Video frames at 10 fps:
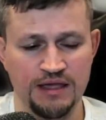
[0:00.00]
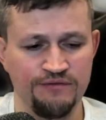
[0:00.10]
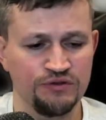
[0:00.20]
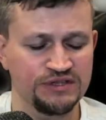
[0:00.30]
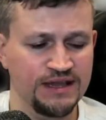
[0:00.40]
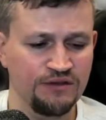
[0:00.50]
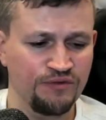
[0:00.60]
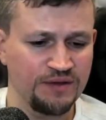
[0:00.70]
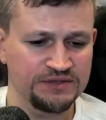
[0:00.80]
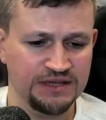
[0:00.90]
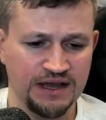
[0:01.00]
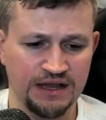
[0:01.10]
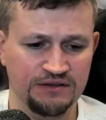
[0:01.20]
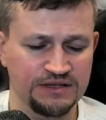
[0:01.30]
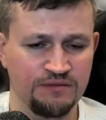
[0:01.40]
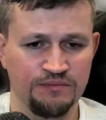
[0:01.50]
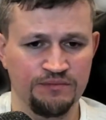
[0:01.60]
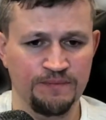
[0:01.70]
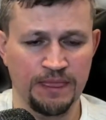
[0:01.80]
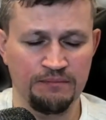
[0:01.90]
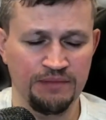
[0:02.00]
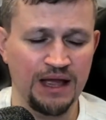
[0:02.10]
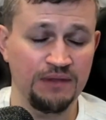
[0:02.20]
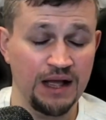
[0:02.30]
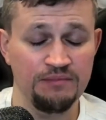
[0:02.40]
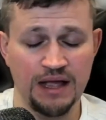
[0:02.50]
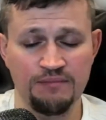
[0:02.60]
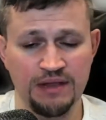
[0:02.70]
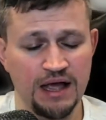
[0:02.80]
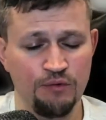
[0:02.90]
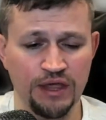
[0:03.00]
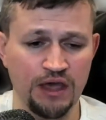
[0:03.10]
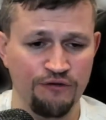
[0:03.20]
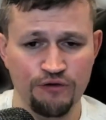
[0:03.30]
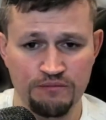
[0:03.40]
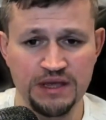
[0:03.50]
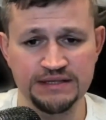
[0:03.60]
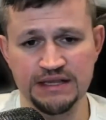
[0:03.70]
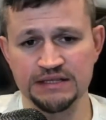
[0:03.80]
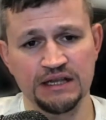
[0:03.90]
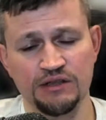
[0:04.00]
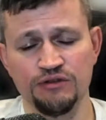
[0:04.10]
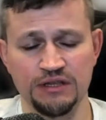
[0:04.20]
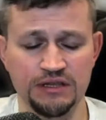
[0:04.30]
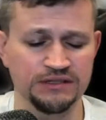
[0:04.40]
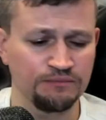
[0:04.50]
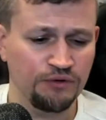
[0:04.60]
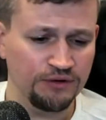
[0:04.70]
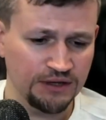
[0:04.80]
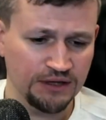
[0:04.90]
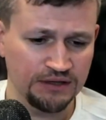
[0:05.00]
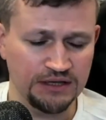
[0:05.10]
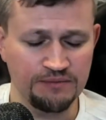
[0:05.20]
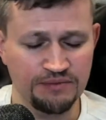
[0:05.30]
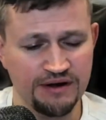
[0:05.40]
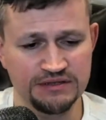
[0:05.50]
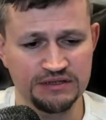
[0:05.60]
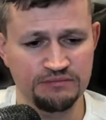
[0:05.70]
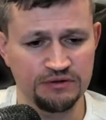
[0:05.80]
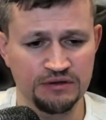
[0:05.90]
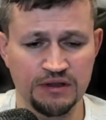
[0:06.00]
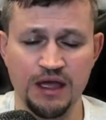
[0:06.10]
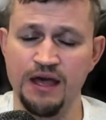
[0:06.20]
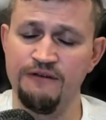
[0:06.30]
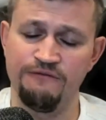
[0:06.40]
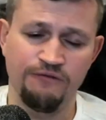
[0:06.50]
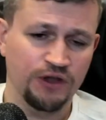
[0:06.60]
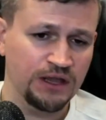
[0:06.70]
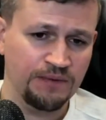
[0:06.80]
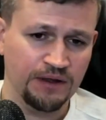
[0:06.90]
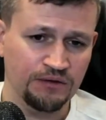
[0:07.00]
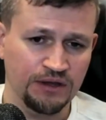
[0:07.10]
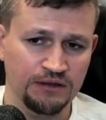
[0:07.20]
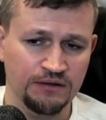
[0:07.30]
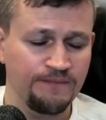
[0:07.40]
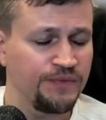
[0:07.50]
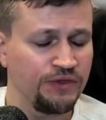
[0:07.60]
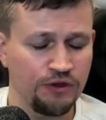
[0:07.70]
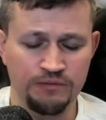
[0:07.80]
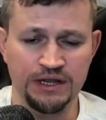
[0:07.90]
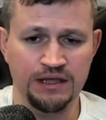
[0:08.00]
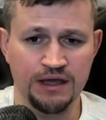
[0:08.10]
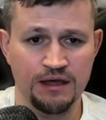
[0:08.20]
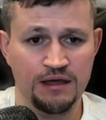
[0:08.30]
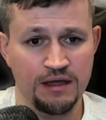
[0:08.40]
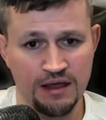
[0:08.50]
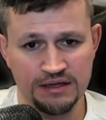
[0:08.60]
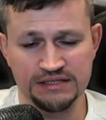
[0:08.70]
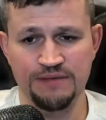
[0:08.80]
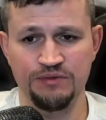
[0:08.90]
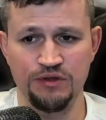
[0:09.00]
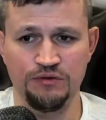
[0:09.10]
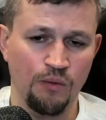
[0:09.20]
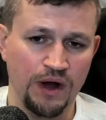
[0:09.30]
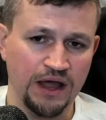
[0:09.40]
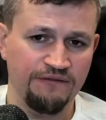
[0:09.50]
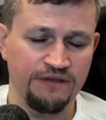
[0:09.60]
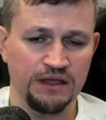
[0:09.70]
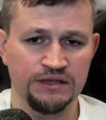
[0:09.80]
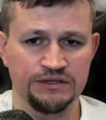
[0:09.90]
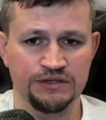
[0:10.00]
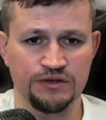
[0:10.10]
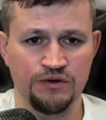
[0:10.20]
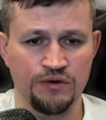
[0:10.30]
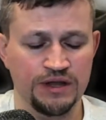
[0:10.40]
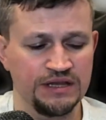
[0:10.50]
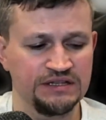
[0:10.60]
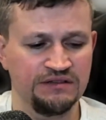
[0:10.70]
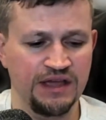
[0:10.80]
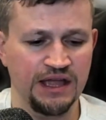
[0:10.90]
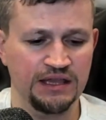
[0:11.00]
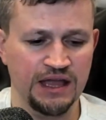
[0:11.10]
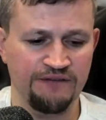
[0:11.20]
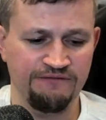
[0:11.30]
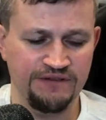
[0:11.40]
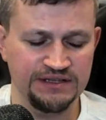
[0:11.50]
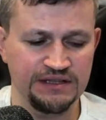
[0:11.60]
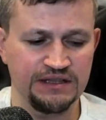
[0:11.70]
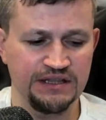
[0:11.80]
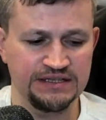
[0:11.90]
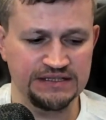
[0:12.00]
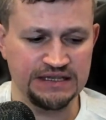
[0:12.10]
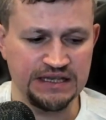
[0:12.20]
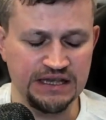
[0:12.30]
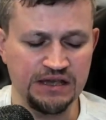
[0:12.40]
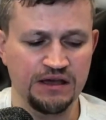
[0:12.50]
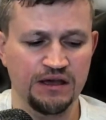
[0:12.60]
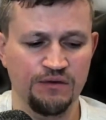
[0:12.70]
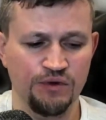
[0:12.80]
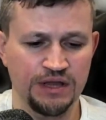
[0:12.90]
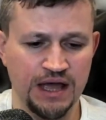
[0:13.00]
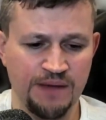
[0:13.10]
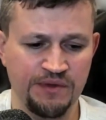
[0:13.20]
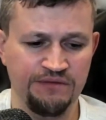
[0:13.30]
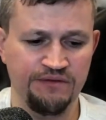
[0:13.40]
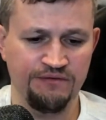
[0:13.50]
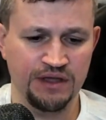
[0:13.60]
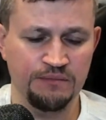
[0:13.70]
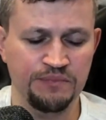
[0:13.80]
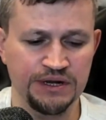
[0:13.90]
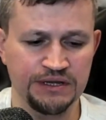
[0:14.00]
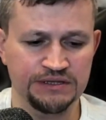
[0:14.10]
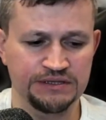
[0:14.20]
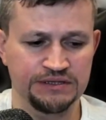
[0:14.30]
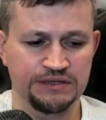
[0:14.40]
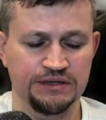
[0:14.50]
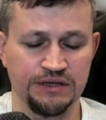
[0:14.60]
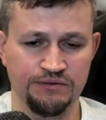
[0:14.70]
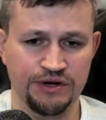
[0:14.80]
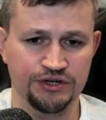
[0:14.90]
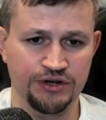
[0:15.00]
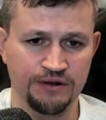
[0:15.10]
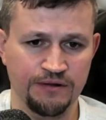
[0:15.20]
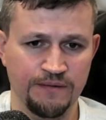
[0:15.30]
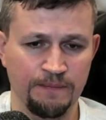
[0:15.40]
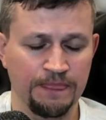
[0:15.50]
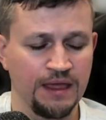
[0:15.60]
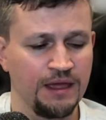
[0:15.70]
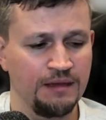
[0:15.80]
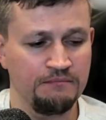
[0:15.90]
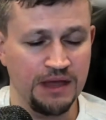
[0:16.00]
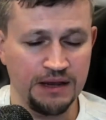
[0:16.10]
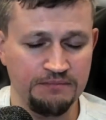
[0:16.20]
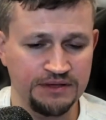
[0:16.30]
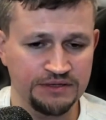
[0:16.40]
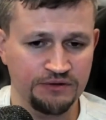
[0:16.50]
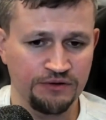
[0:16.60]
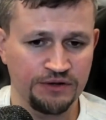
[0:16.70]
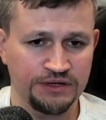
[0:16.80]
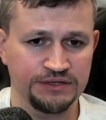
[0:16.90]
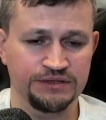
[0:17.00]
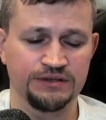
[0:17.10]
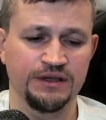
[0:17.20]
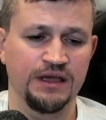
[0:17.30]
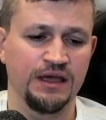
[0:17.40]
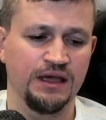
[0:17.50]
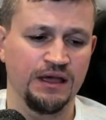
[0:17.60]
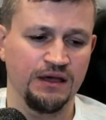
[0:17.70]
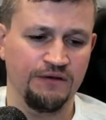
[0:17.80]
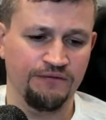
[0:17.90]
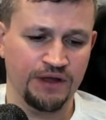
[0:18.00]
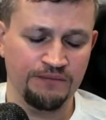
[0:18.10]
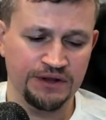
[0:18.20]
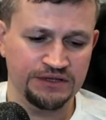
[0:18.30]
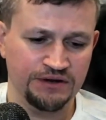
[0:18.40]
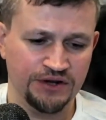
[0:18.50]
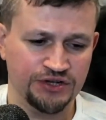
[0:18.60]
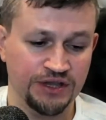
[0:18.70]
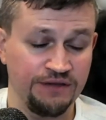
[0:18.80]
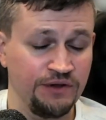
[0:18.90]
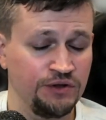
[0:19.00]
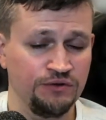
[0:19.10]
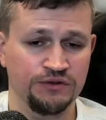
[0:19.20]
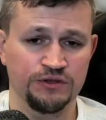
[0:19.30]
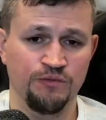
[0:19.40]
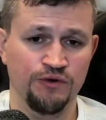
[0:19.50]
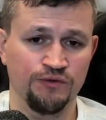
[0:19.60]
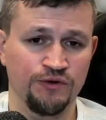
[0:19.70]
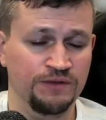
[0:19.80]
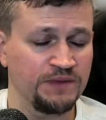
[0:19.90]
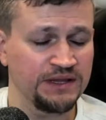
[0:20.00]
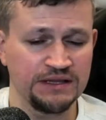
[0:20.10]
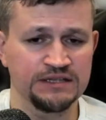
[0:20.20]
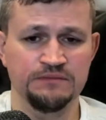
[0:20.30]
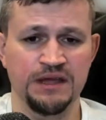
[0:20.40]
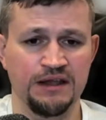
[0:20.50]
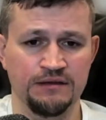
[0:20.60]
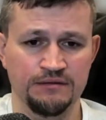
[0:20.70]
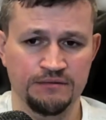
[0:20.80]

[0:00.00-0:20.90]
If you say in a website, say blah, blah, blah, blah, we care of your business, your data is important, data privacy is important, forget about it. Nobody care except you. Why I'm thinking so is that I physically see what happened with companies in Russia. Many business owners of companies in Russia even do not support work, but it doesn't matter.